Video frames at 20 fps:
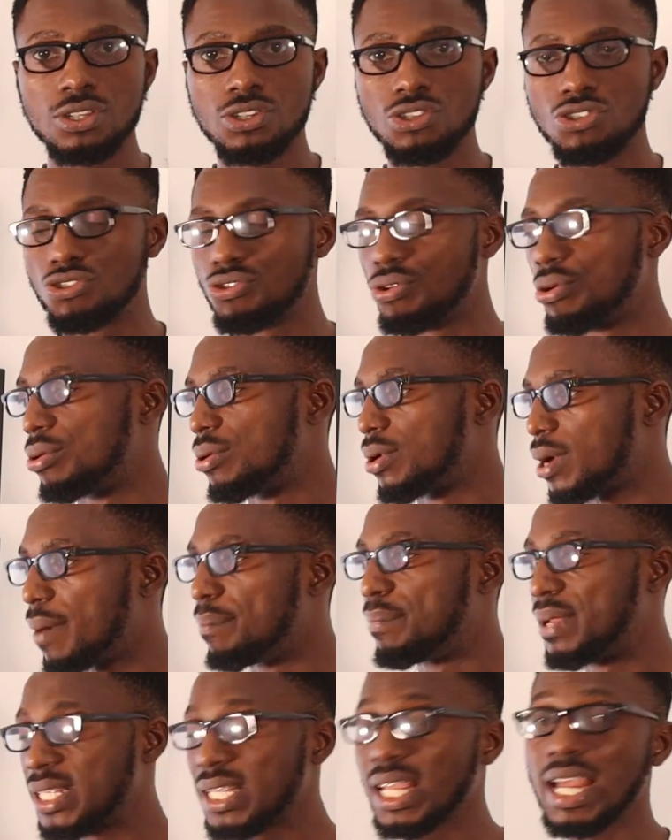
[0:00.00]
you know,
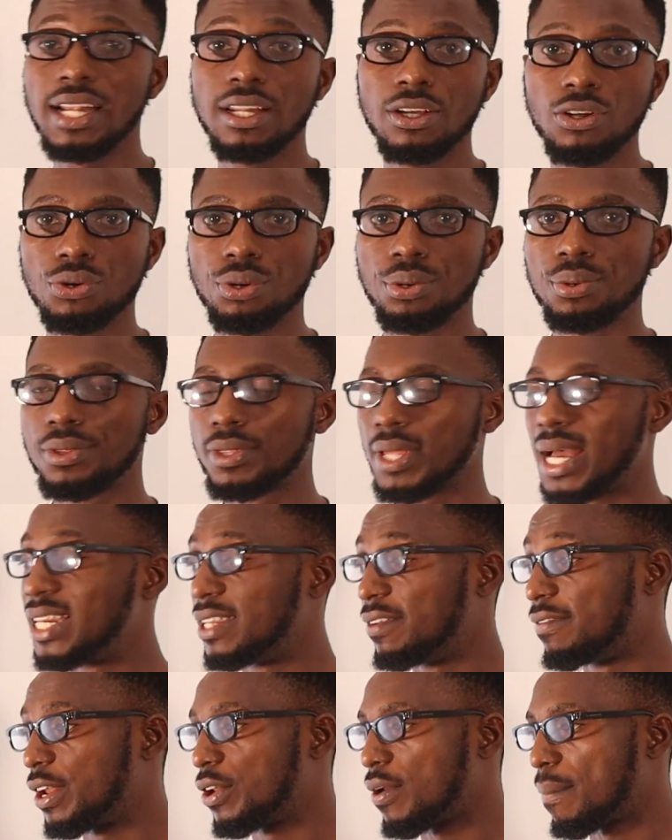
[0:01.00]
basically growth and
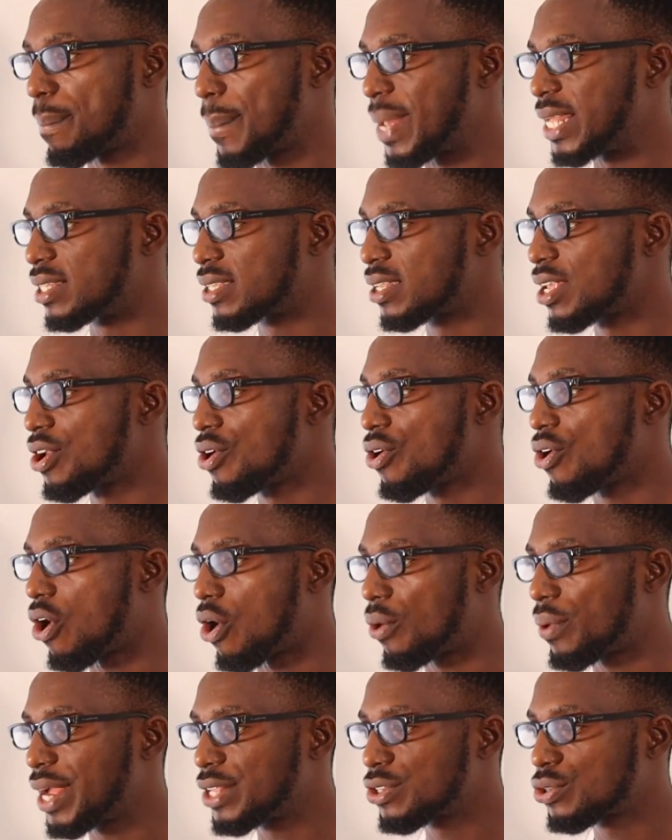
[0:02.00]
development.
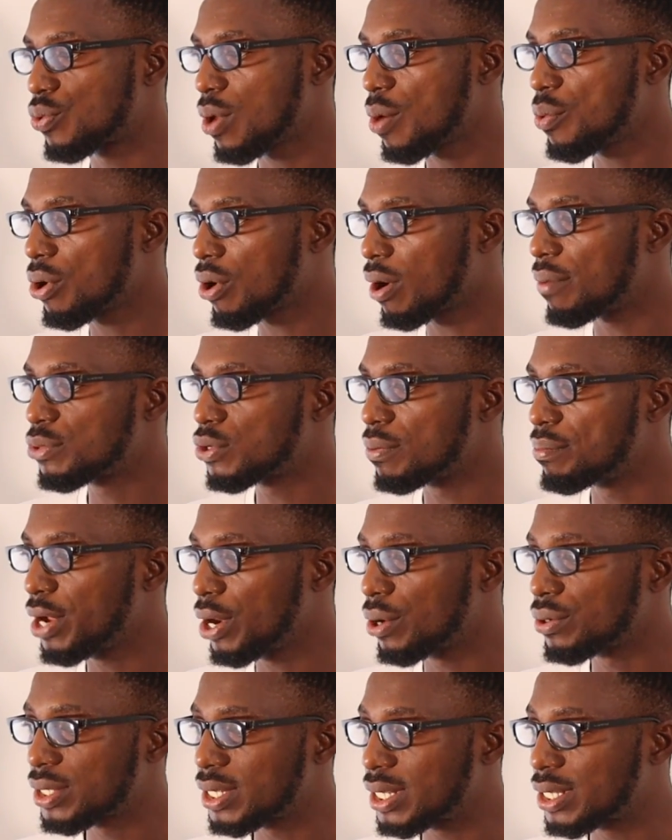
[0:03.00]
All right, so when we come to
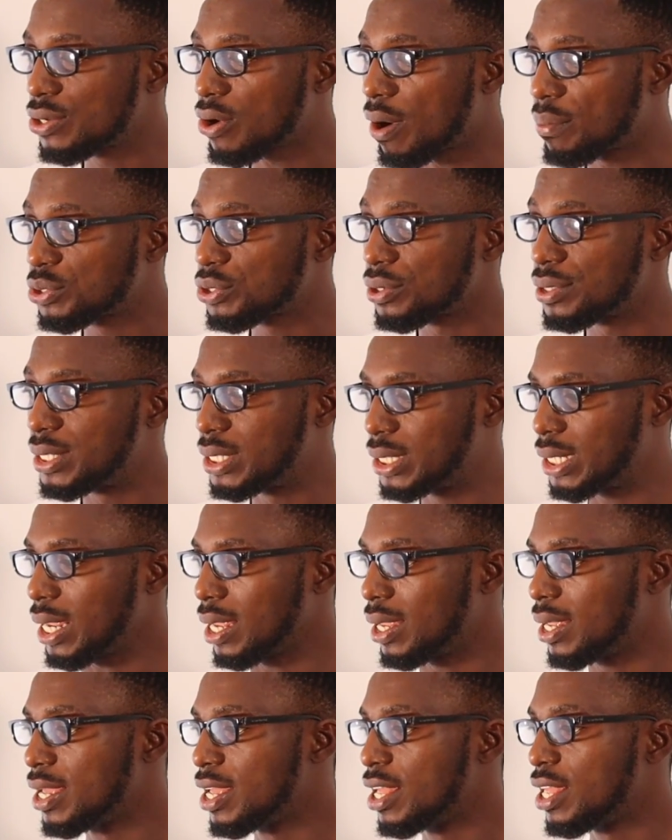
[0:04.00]
meiosis, option
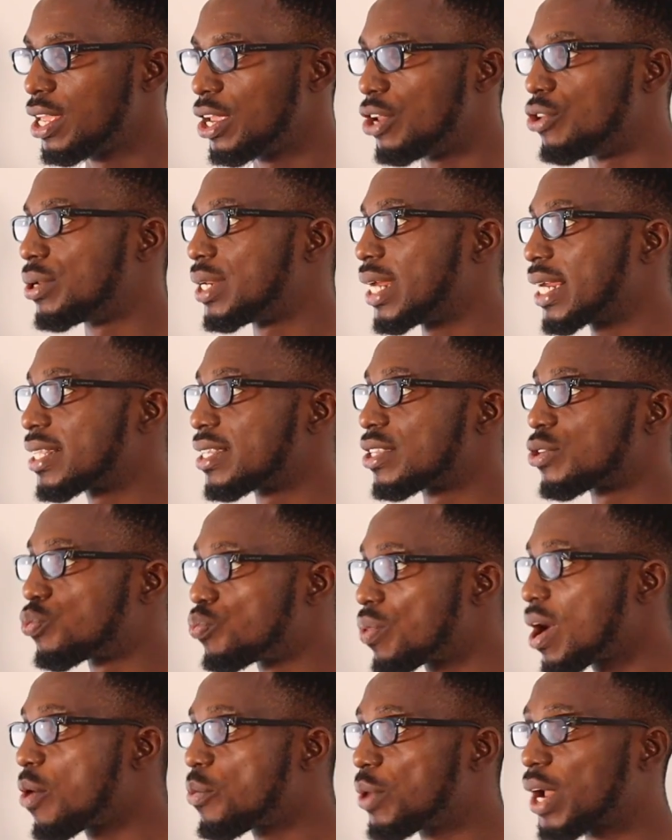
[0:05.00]
D, you know, that is
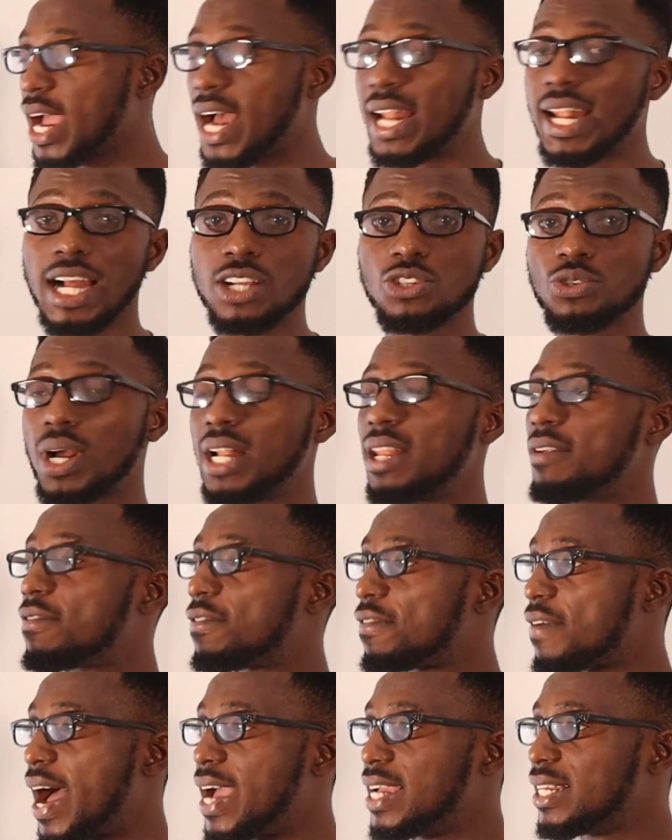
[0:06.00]
where we can actually
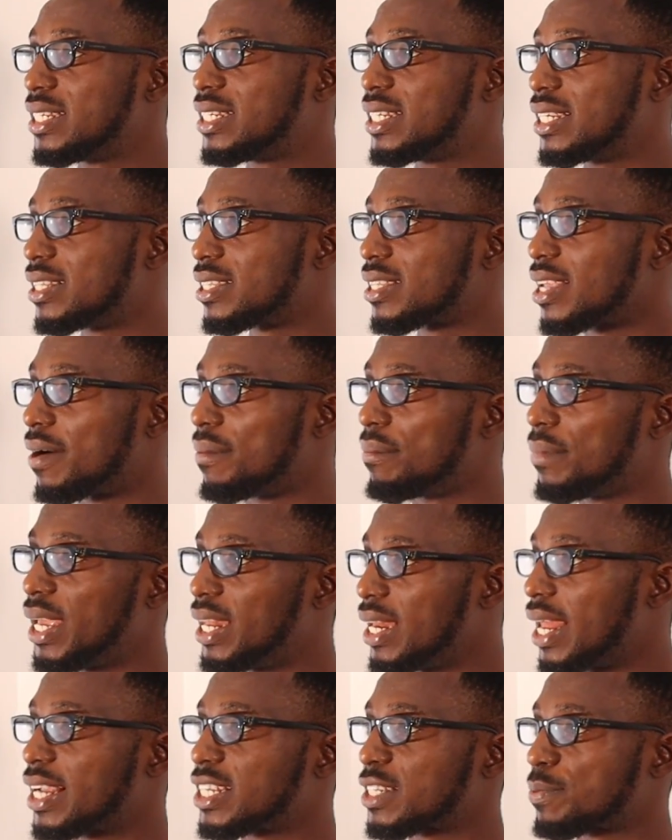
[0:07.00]
find this
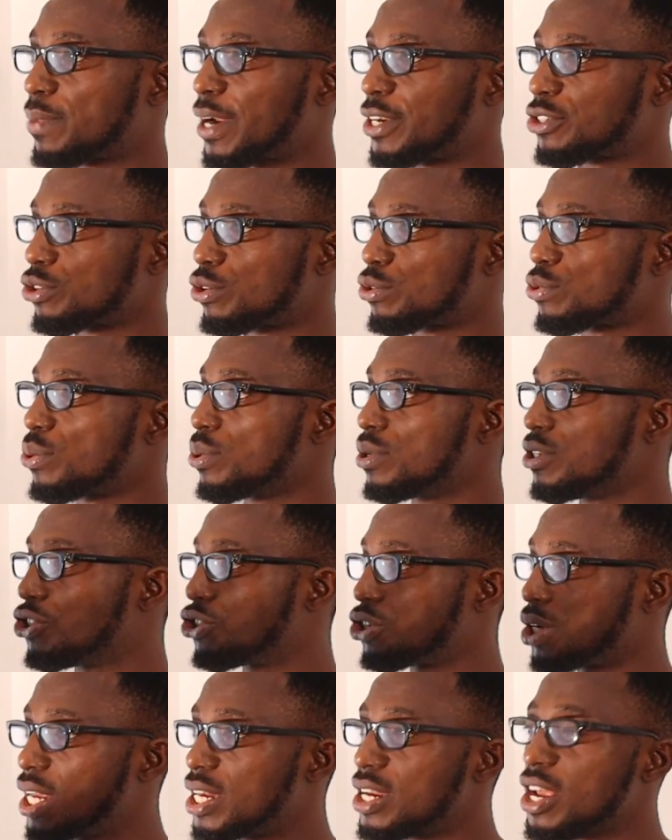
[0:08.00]
in expression, so
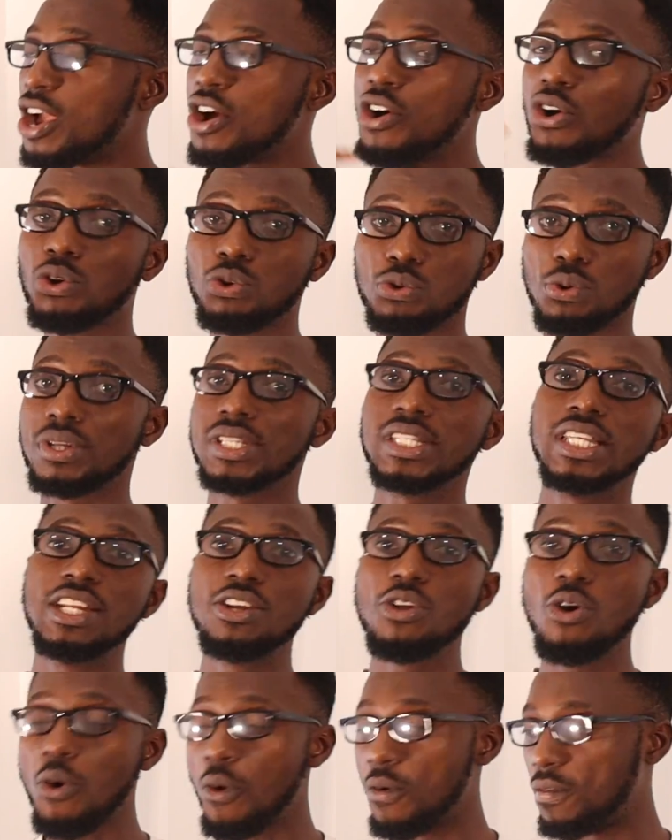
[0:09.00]
gene
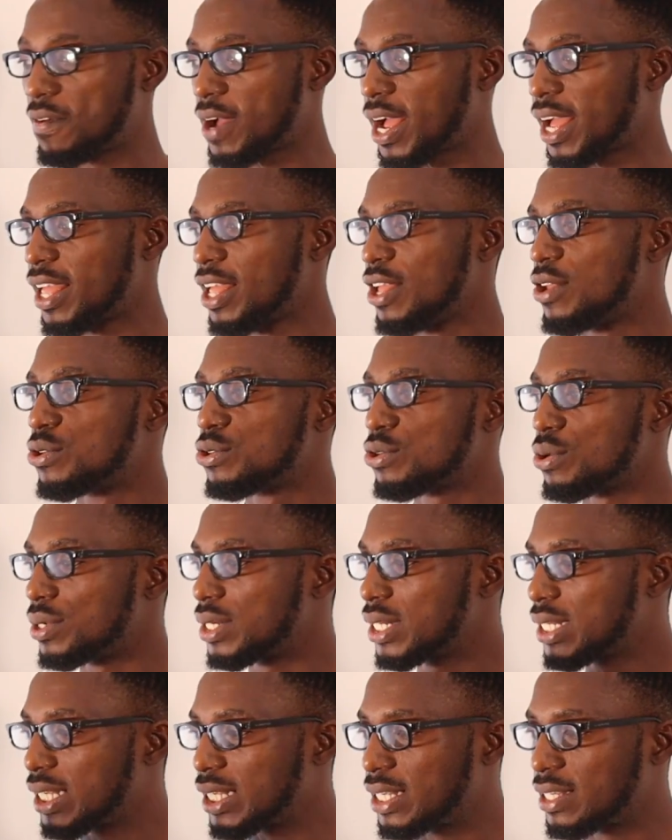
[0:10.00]
crossing over. So
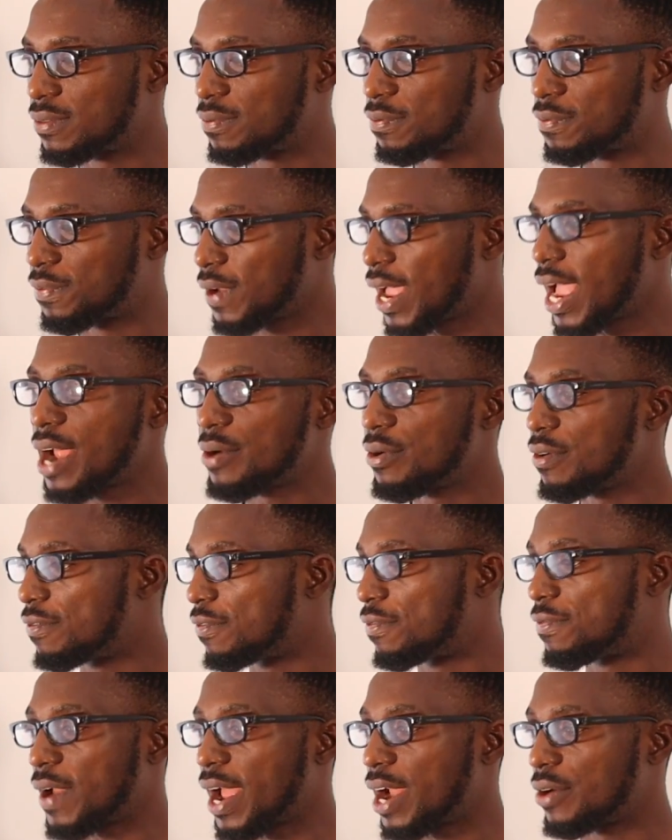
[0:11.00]
this is very,
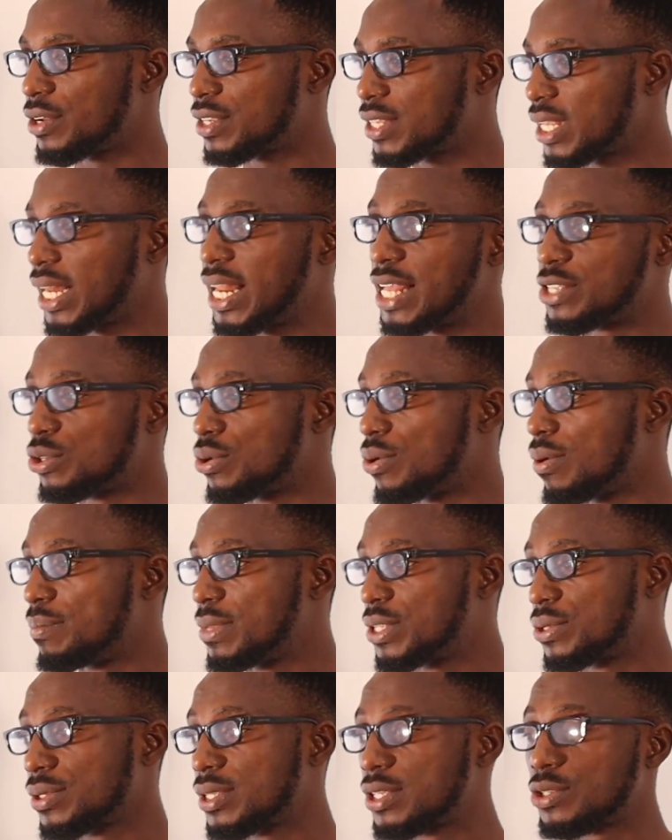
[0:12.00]
very silly. You know,
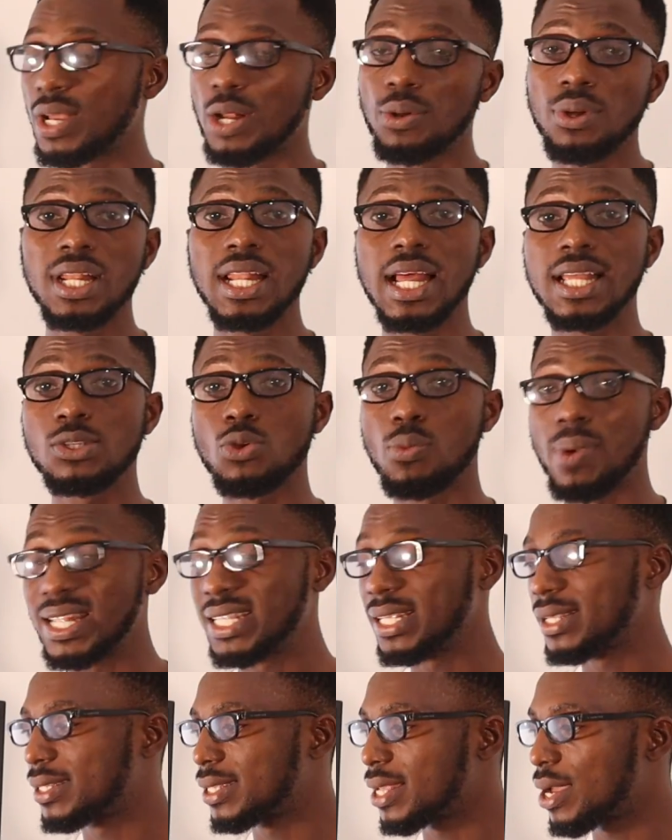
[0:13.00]
mitosis, we are looking at
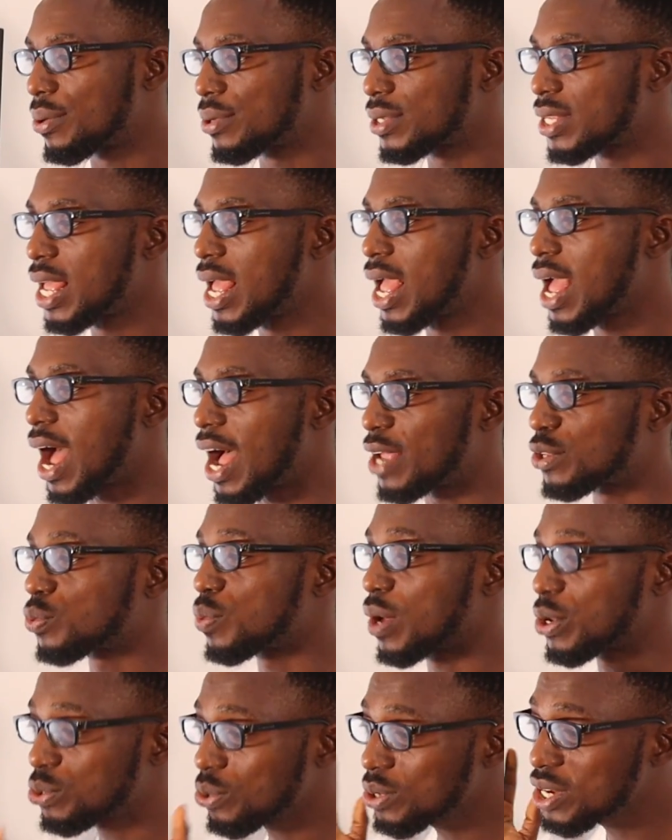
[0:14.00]
somatic cells as
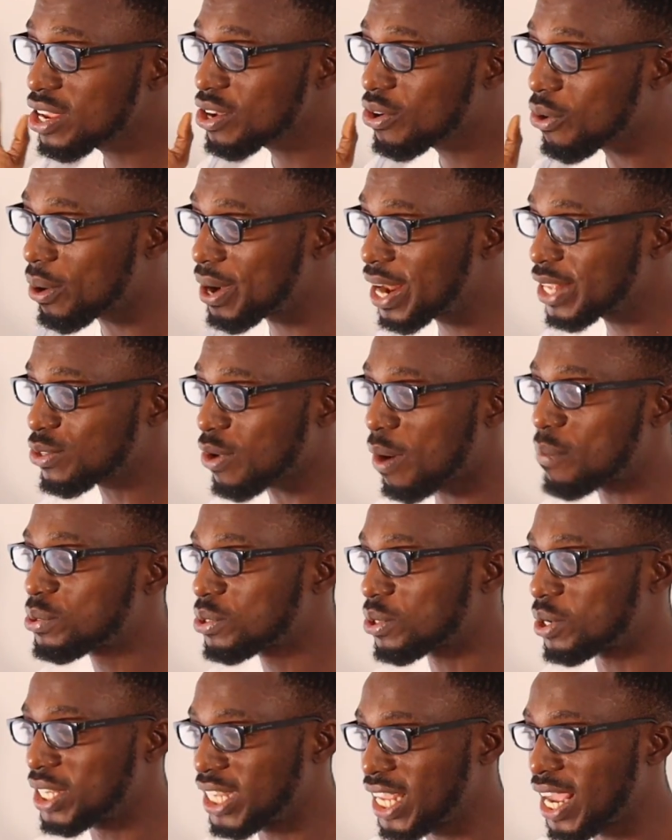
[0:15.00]
well. So the correct
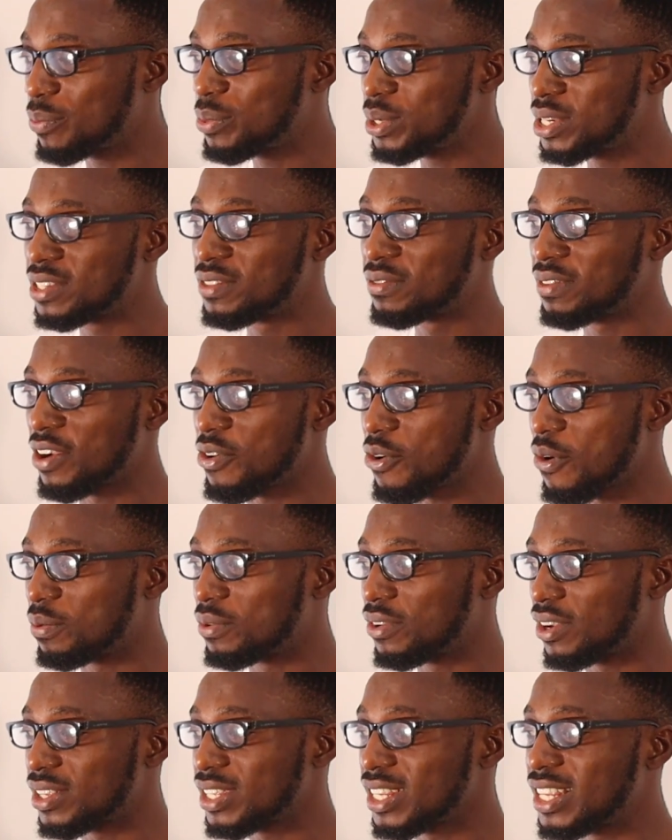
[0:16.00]
option here, which is very
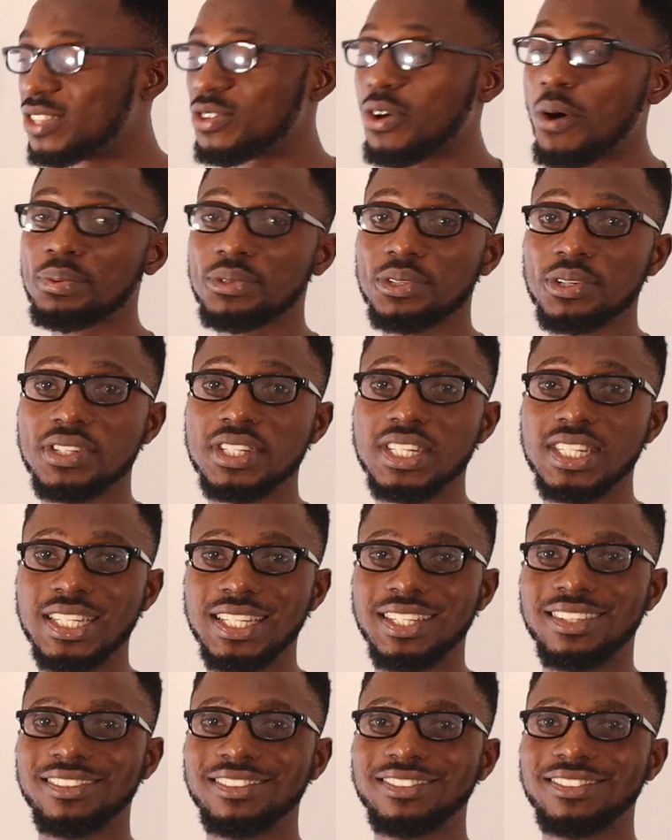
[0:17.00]
obvious, is option D.